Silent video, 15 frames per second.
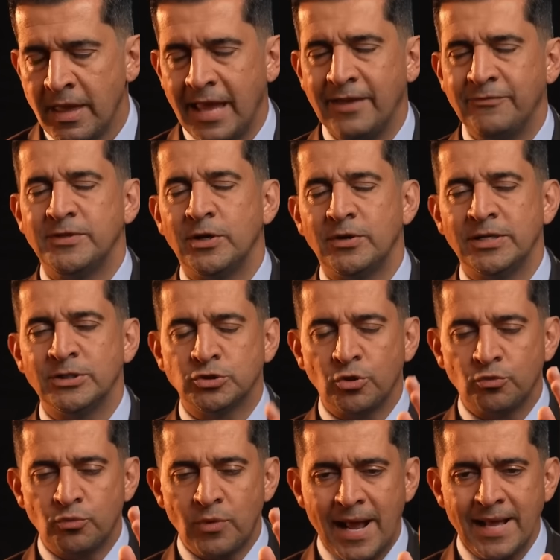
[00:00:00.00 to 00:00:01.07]
if there is
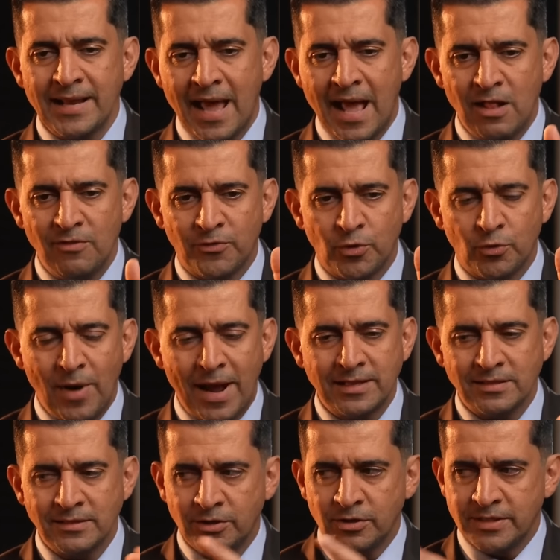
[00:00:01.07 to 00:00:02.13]
the right alpha,
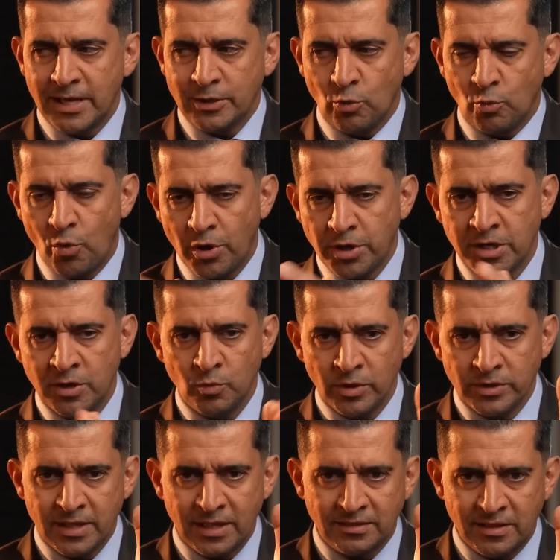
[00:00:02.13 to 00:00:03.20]
right leader that you're working
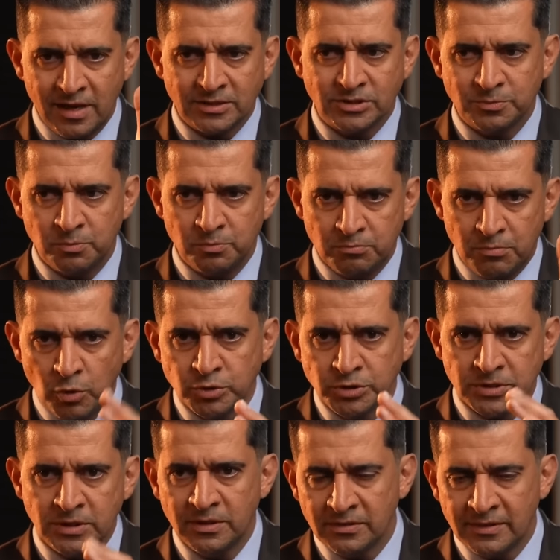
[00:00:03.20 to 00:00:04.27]
with that does most of the